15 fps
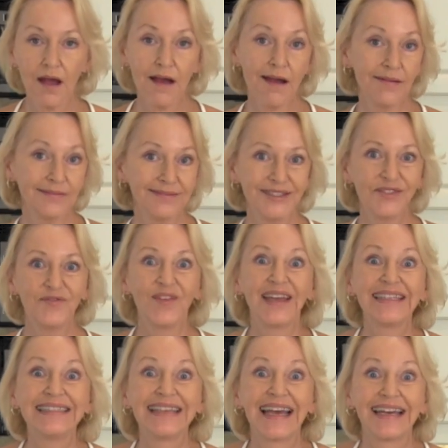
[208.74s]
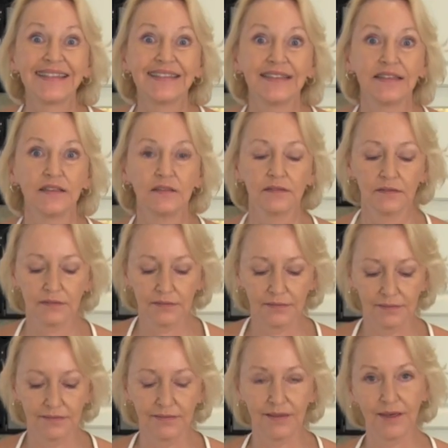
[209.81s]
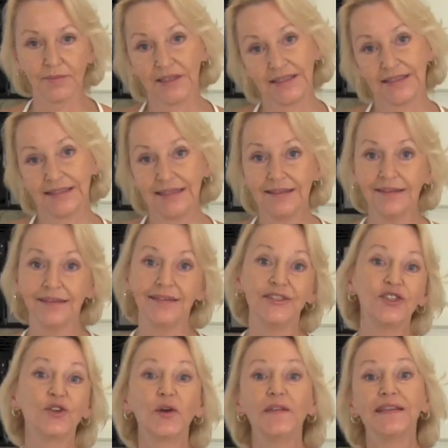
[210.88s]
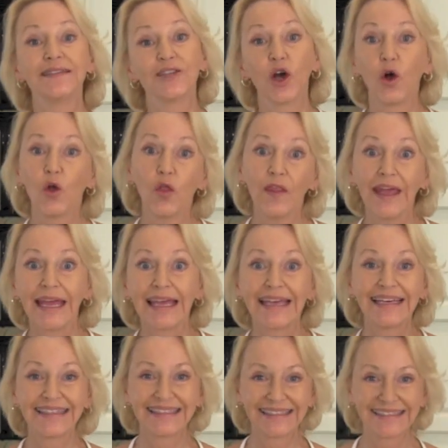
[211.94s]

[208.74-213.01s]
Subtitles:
Oh, it's fantastic. Oh, I'm going to sit and enjoy this whole thing.